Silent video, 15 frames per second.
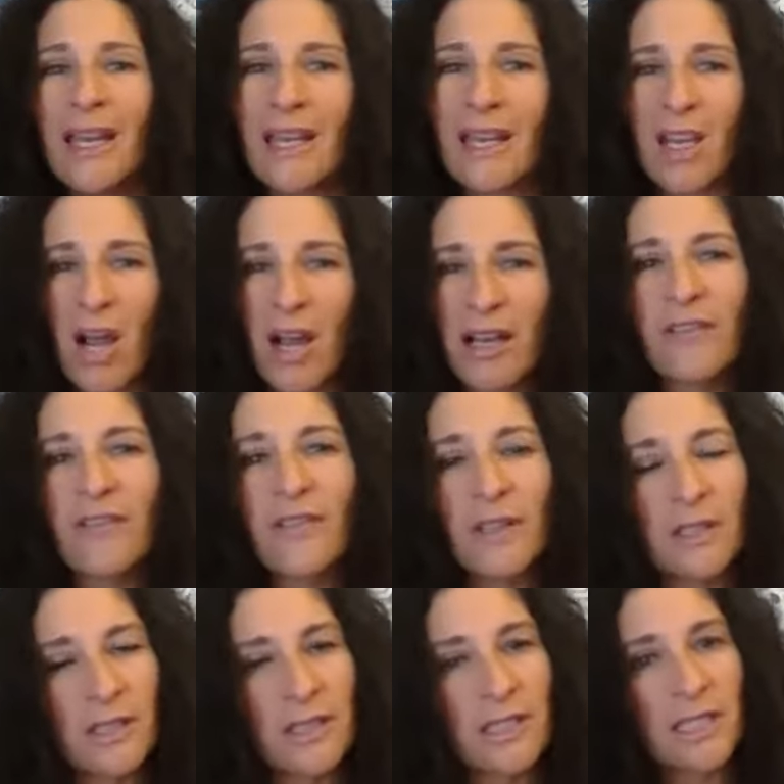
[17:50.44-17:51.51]
it kind of
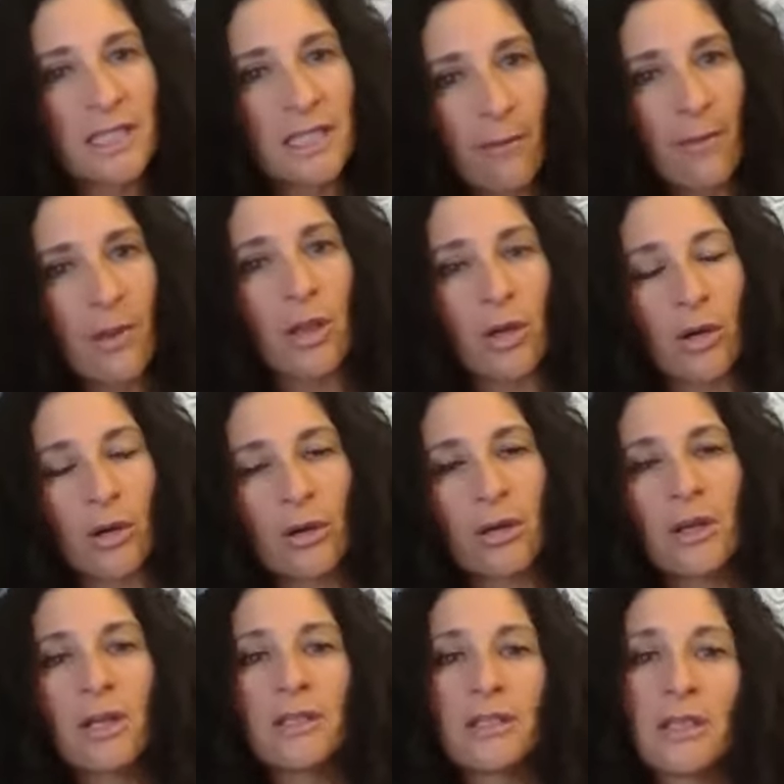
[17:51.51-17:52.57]
feels
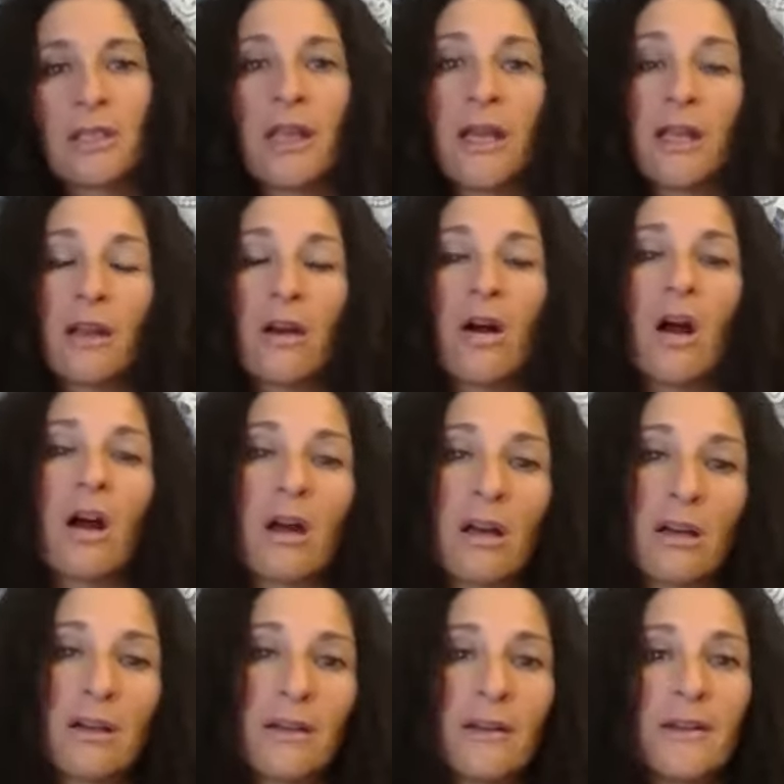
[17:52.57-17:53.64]
similar to like, oh,
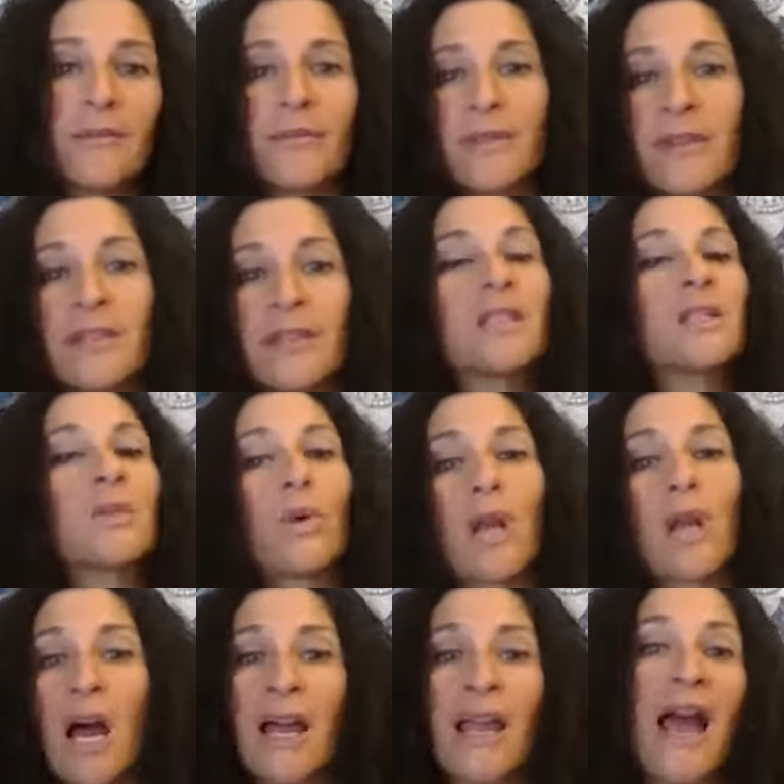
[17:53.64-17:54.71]
this is what
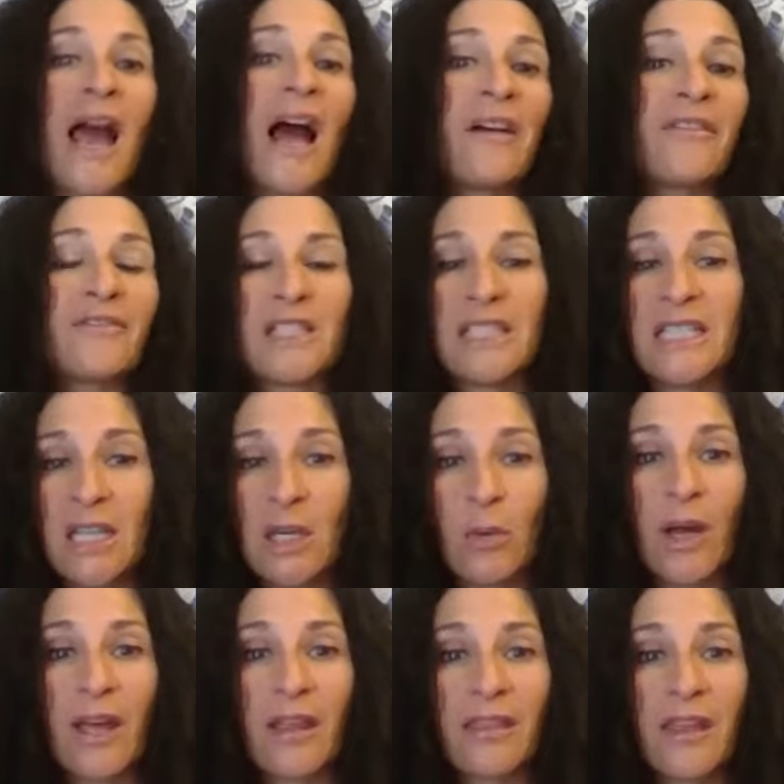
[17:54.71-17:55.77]
I have to deal
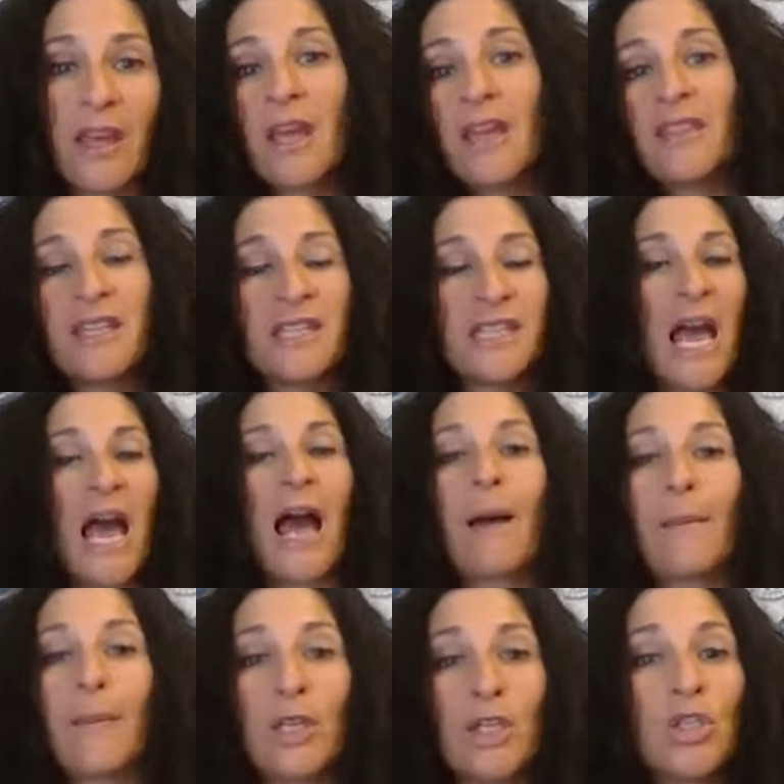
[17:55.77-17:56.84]
with. This
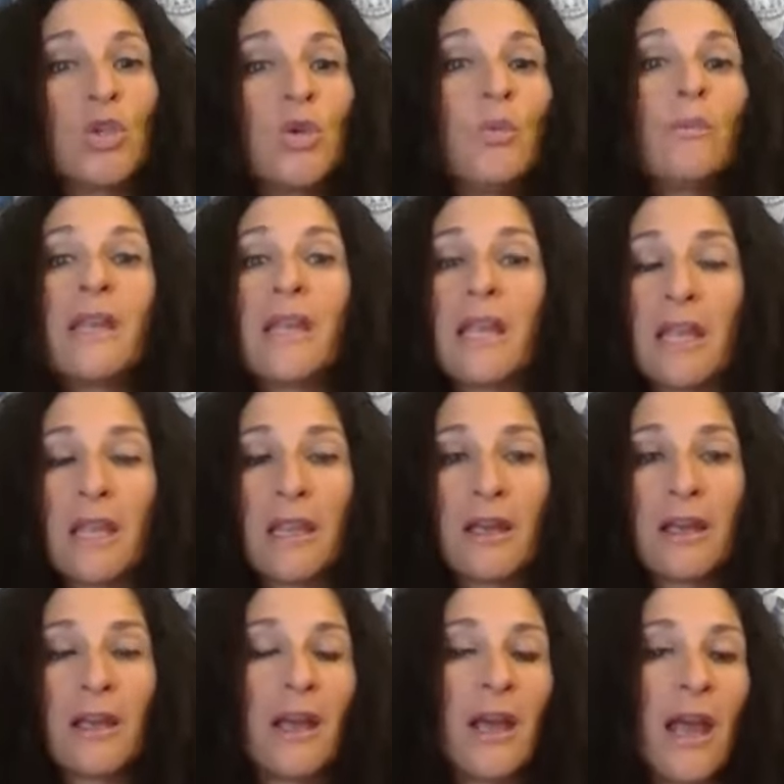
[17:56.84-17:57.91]
happened to me.
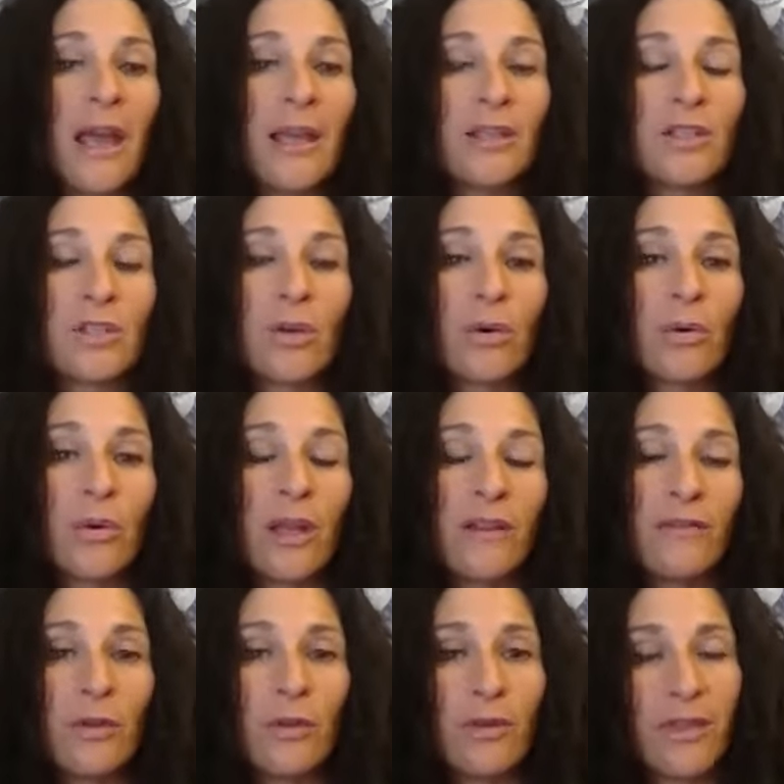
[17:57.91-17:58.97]
And so
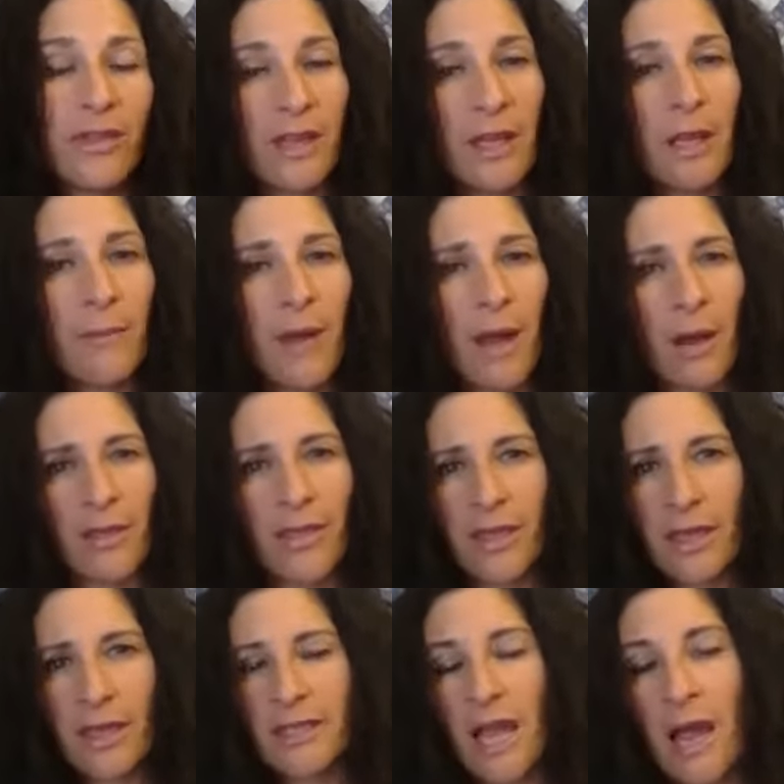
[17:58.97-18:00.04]
if you think about
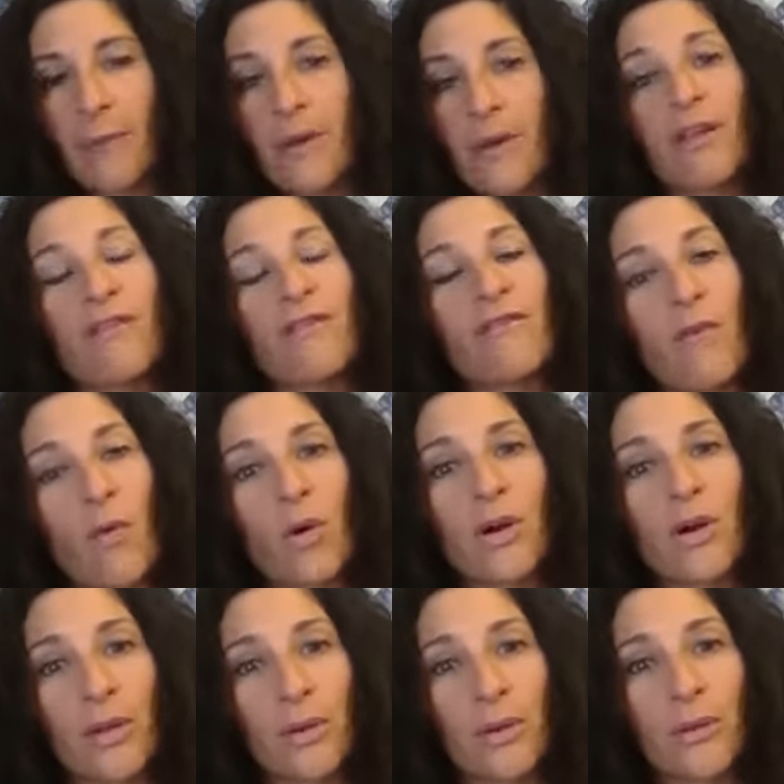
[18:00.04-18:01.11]
things happening for
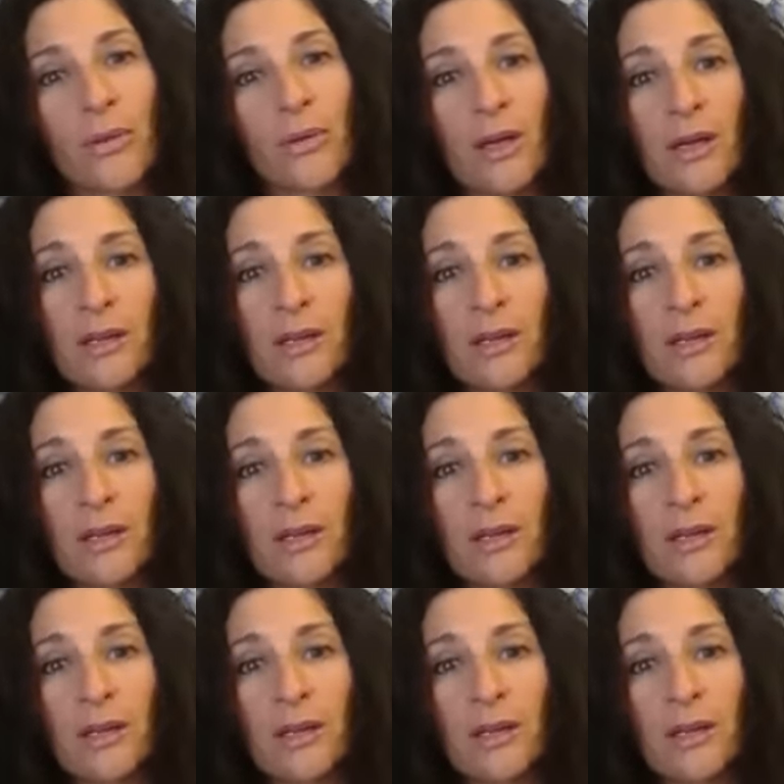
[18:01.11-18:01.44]
you,